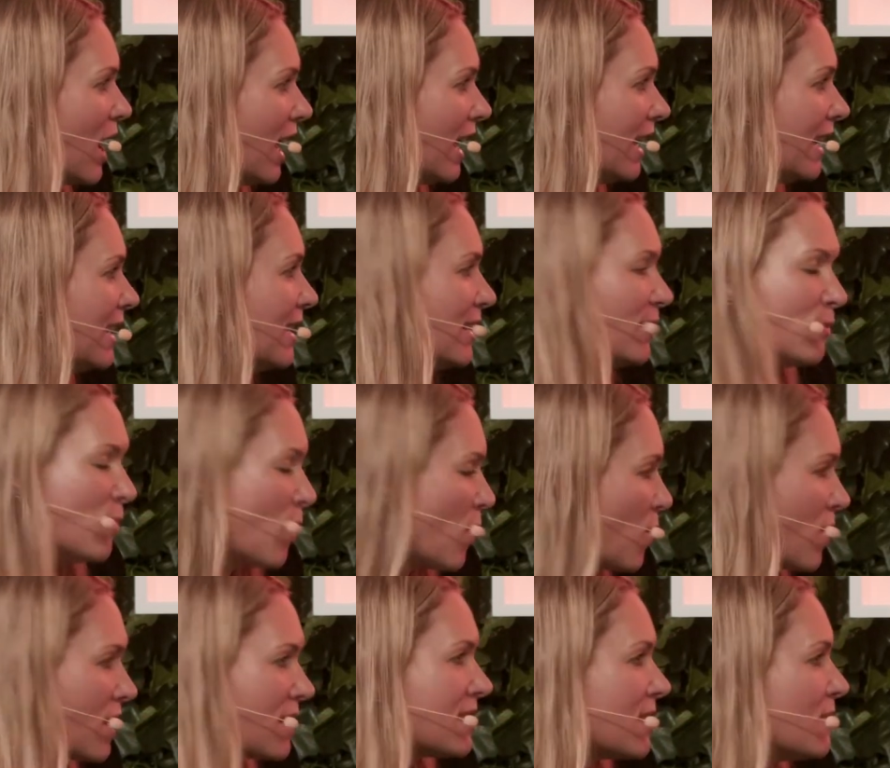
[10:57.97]

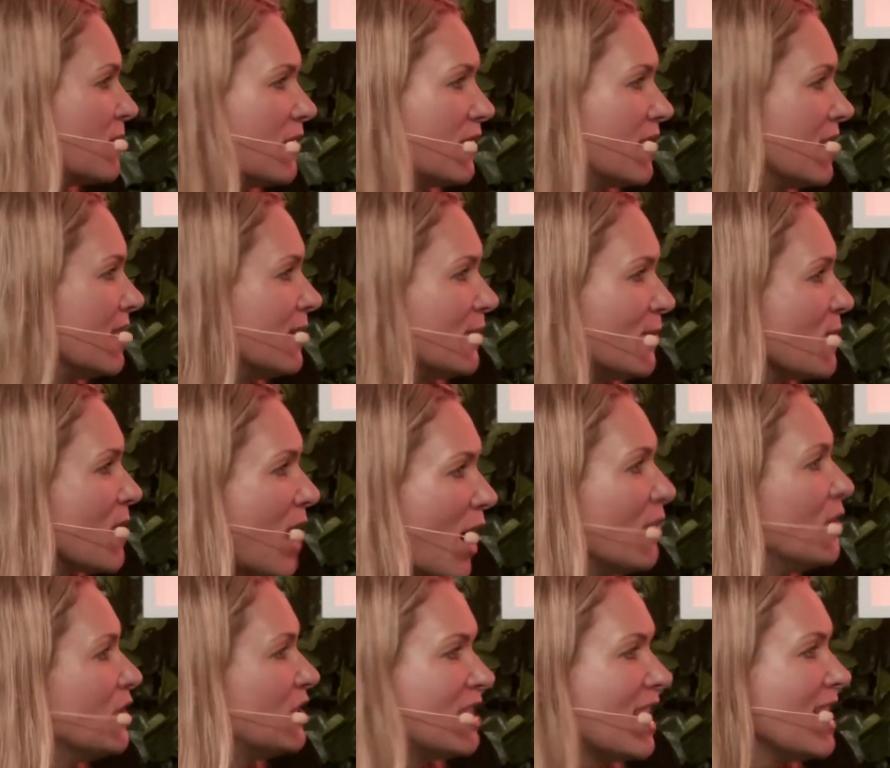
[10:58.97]
What are some of the
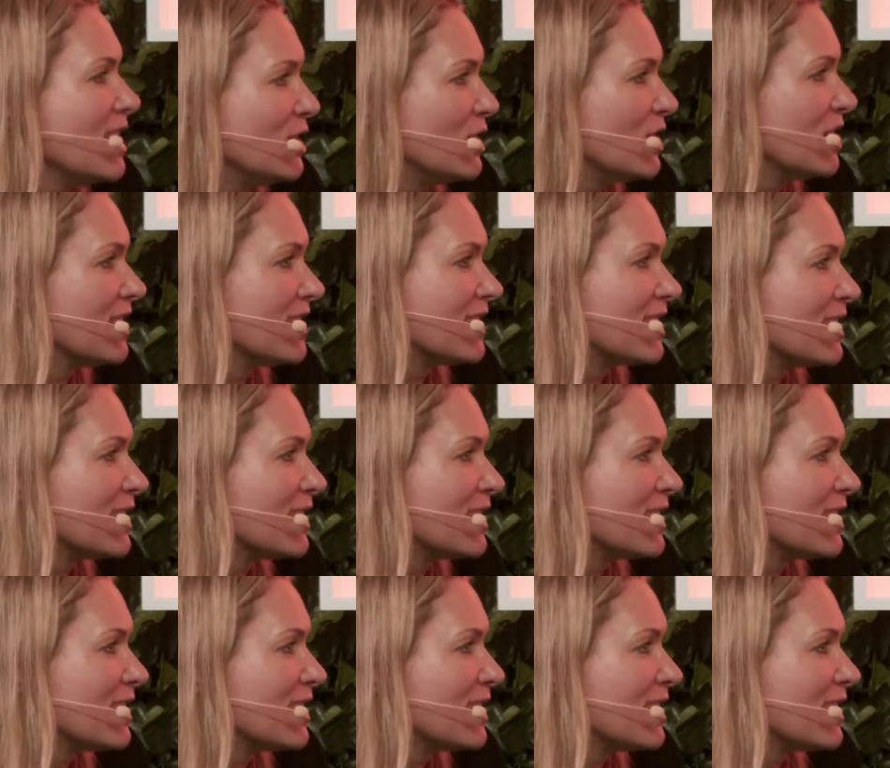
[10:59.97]
other changes